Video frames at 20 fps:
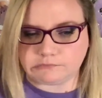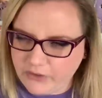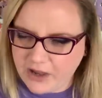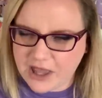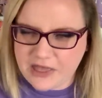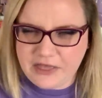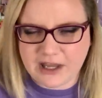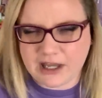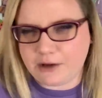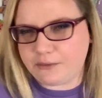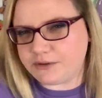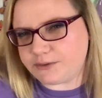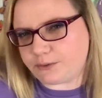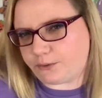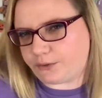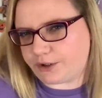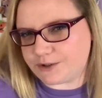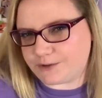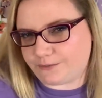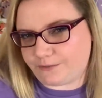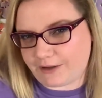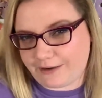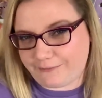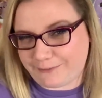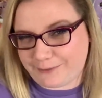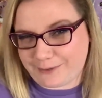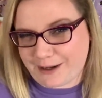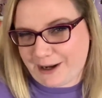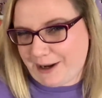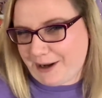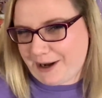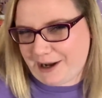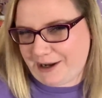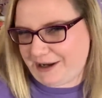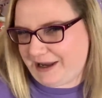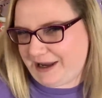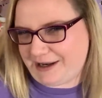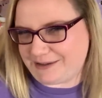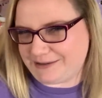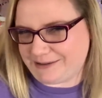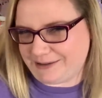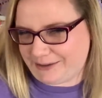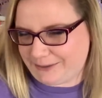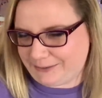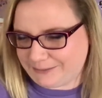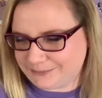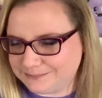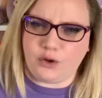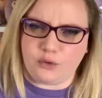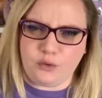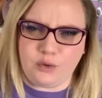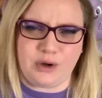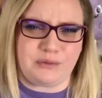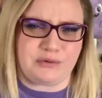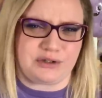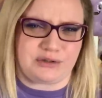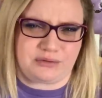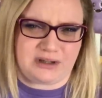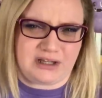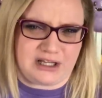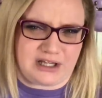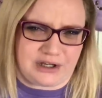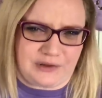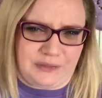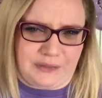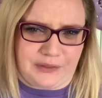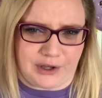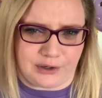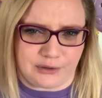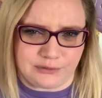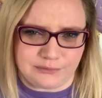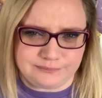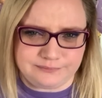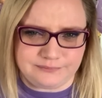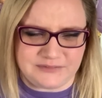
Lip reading: I think it was orange flavored. I kind of can't tell. Ooh, it was really good though.